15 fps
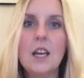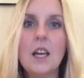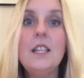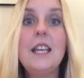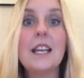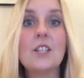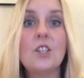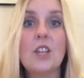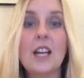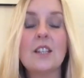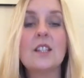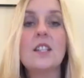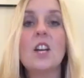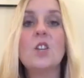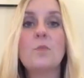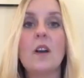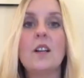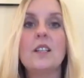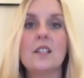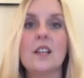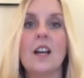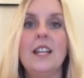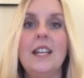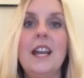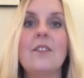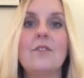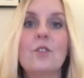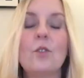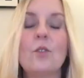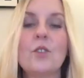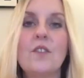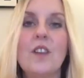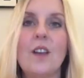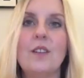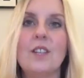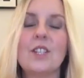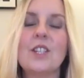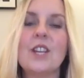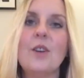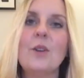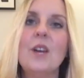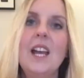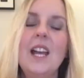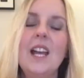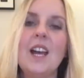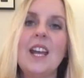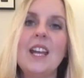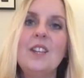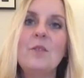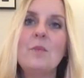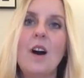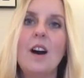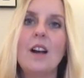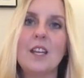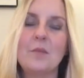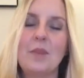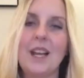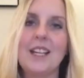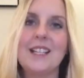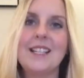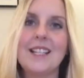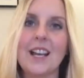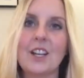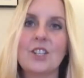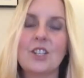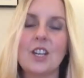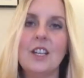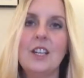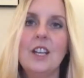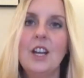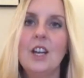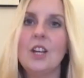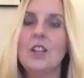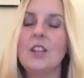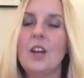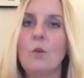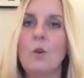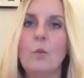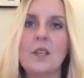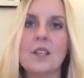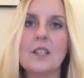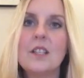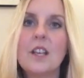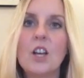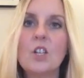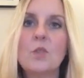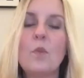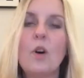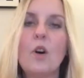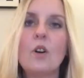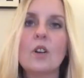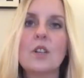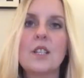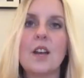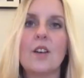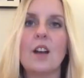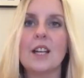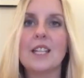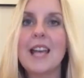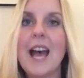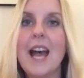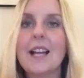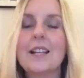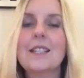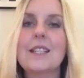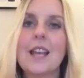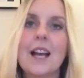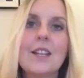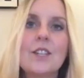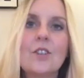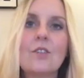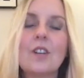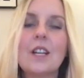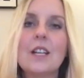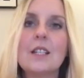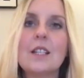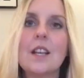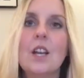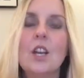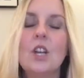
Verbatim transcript: Uh, yes, you can search by designer. Yeah, of course, Fiona. So in the marketplace section, there will be a search box. There are tags, categories.